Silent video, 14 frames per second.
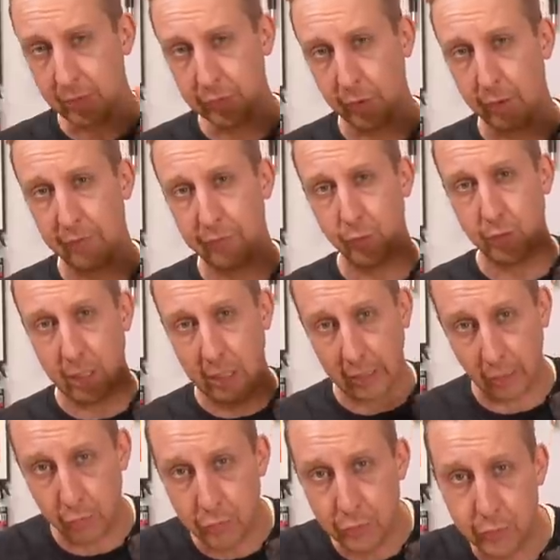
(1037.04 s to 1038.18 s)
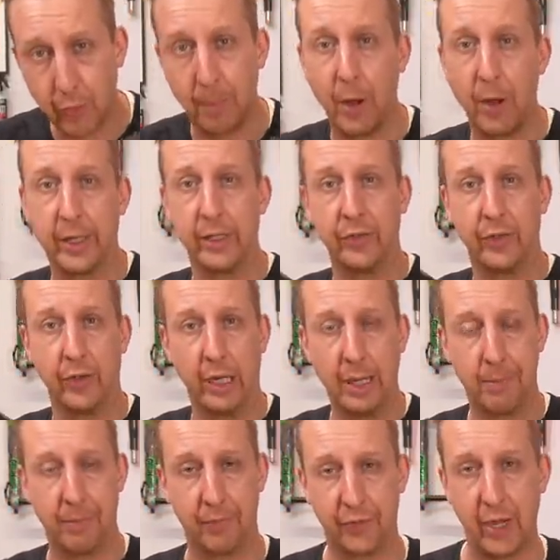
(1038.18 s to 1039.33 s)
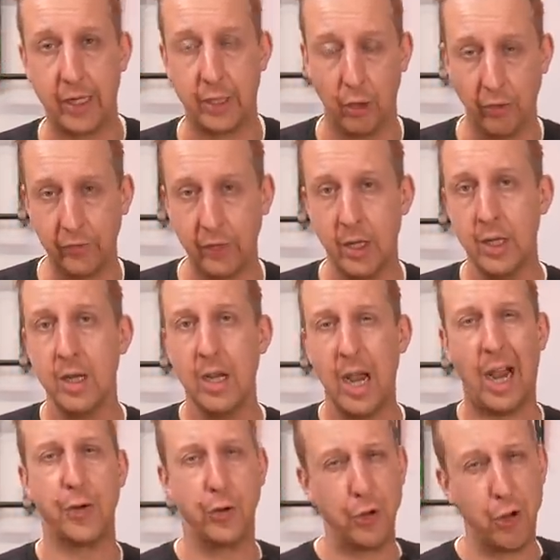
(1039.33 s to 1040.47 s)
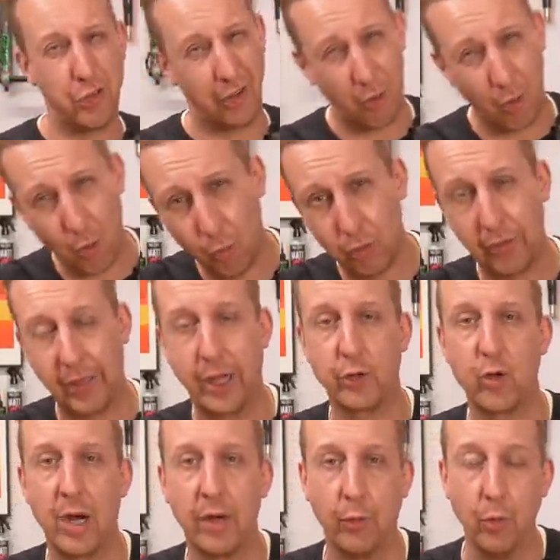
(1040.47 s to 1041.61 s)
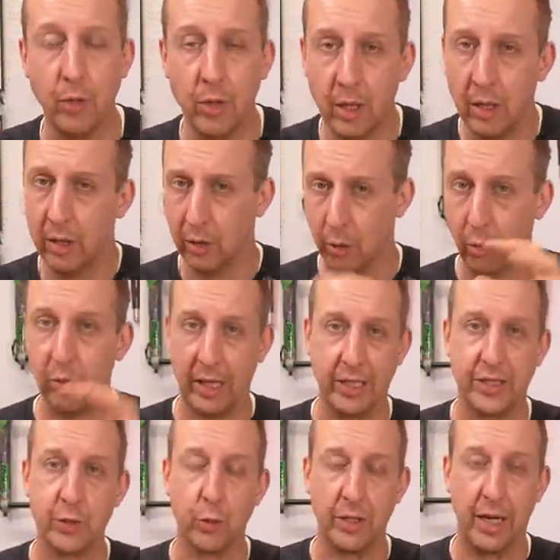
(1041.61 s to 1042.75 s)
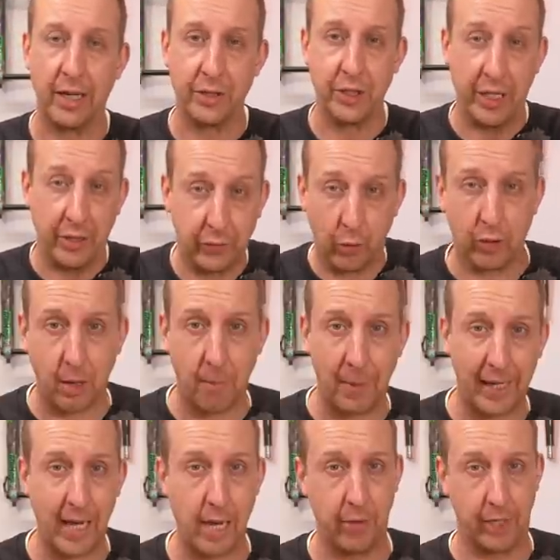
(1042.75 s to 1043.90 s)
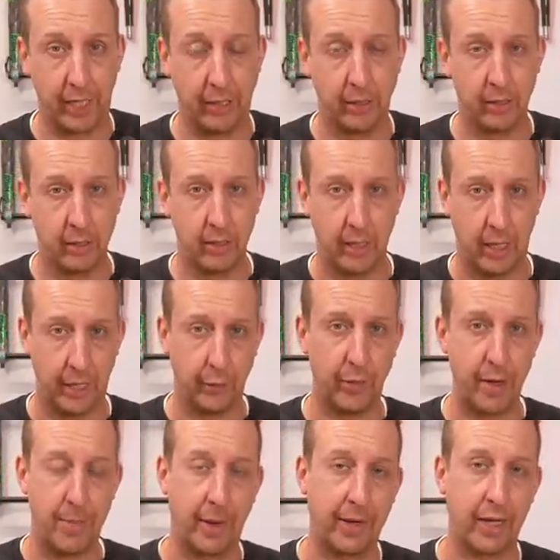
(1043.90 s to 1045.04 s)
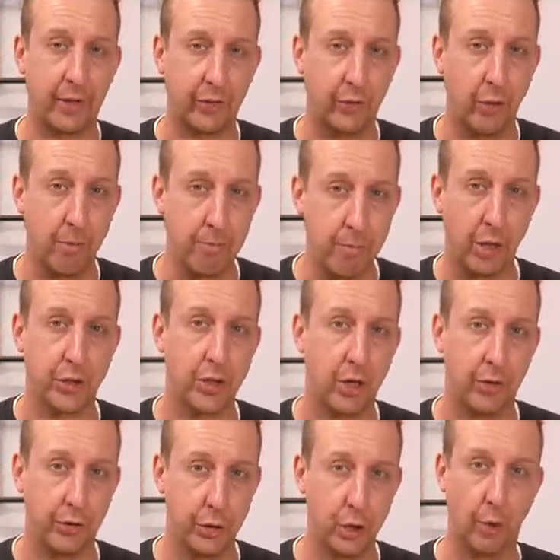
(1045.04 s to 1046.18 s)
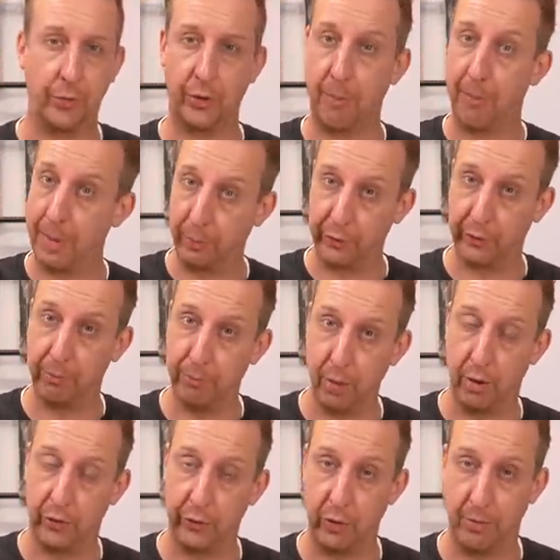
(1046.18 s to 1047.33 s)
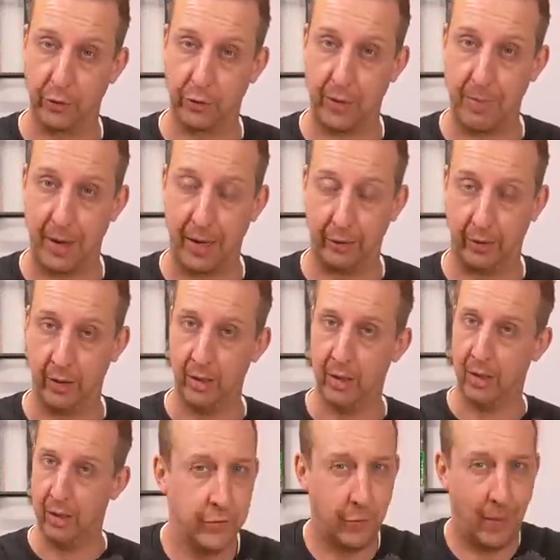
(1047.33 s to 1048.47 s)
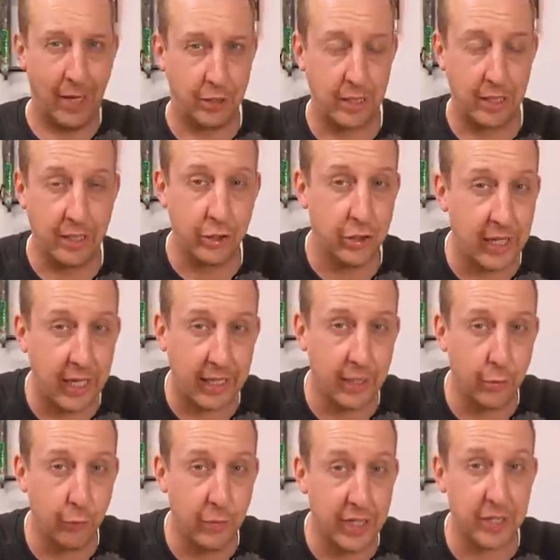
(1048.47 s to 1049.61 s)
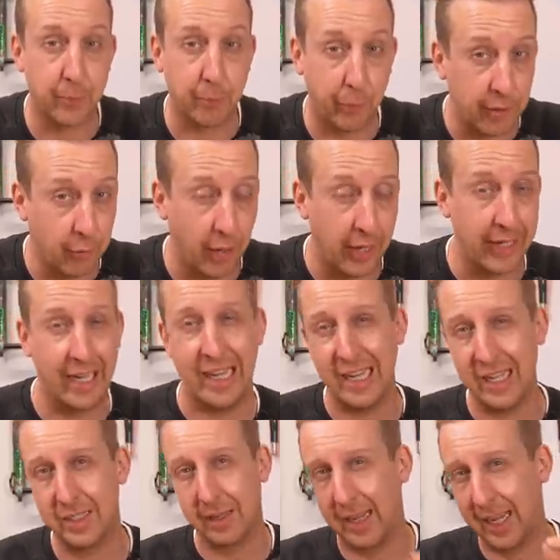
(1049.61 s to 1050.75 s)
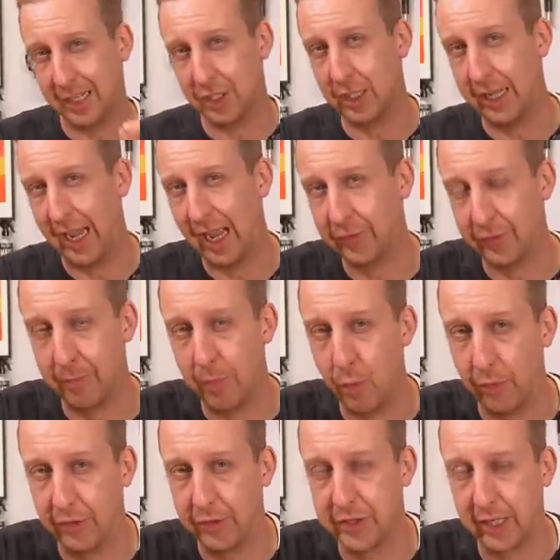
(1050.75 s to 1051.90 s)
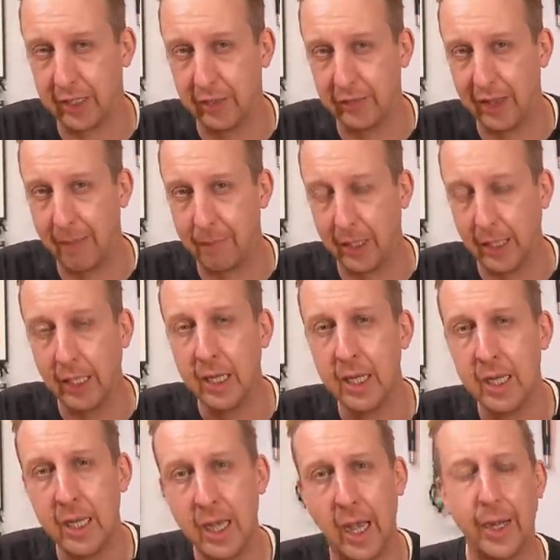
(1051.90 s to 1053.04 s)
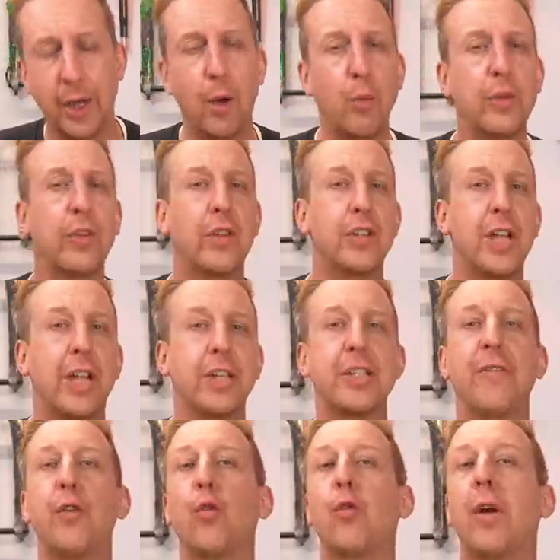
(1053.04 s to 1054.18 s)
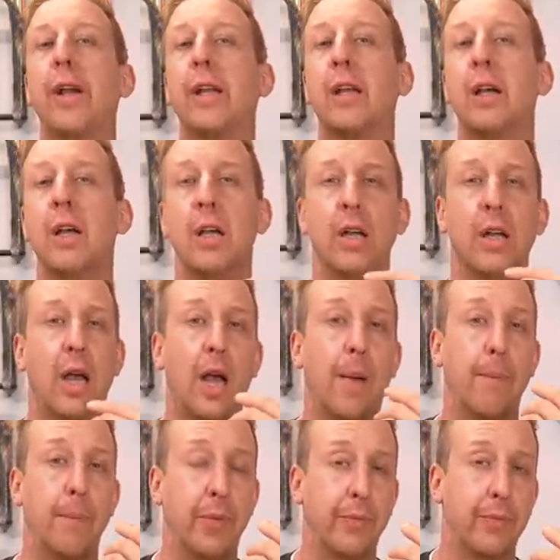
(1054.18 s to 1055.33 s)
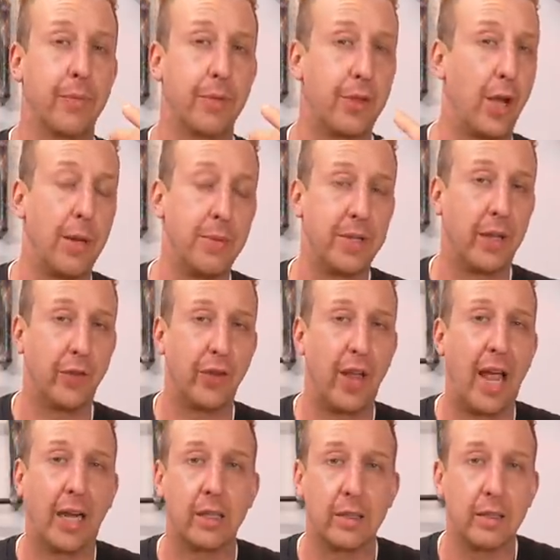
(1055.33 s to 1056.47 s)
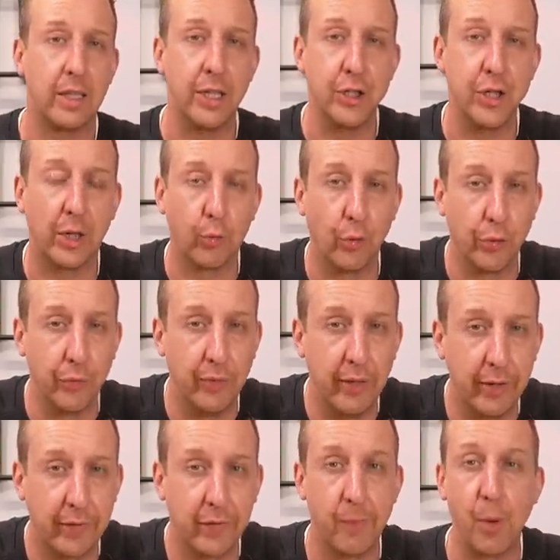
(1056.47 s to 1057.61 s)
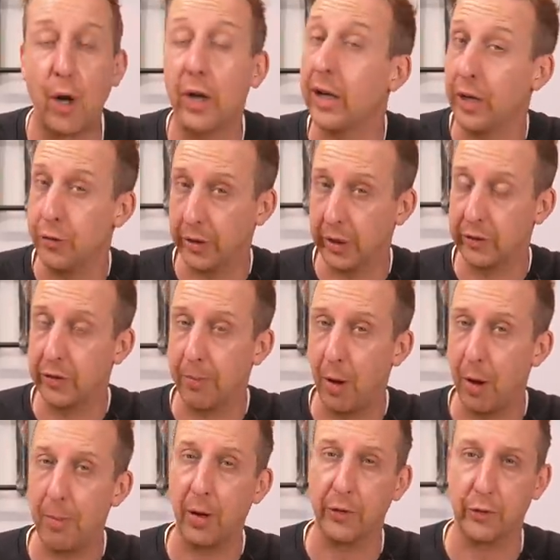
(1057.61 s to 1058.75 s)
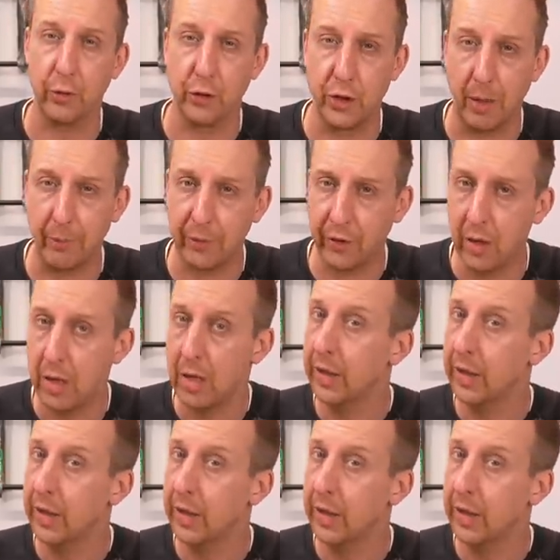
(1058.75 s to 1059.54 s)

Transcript: So if you load your bike into the lip of a takeoff and you're using all of that travel, all of that stored energy has got to come back out again, and the rebound has to do a much harder job, so people put on too much rebound. So actually checking the rear spring rate is actually as important as checking the damping. And I would suggest if you're running um, thirty percent sag in general on the rear end of a bike and you're going to a bike park that's got jumps,